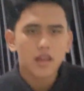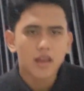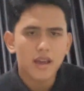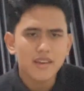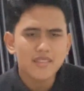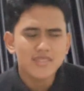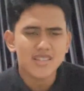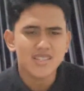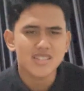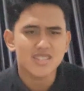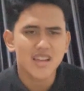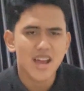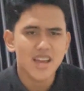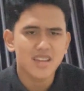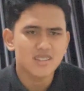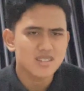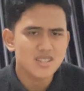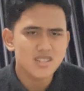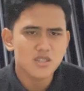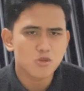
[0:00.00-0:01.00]
And the
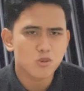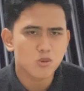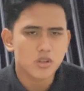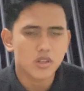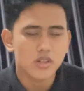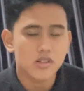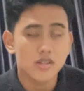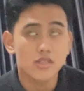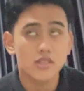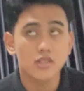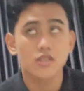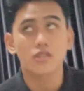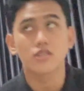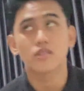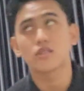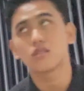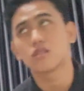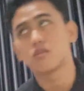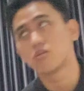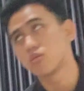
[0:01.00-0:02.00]
Chinese worker is
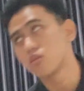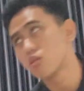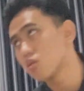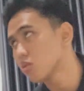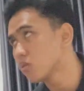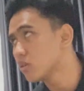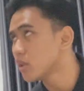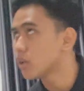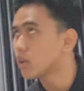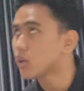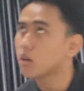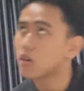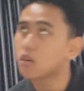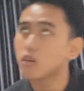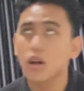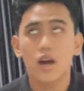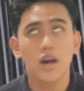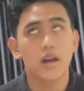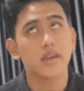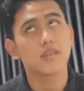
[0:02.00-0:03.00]
just rolling her
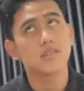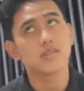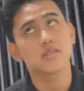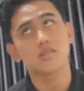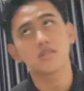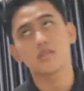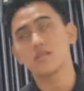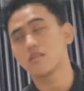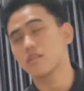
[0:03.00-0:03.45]
eyes,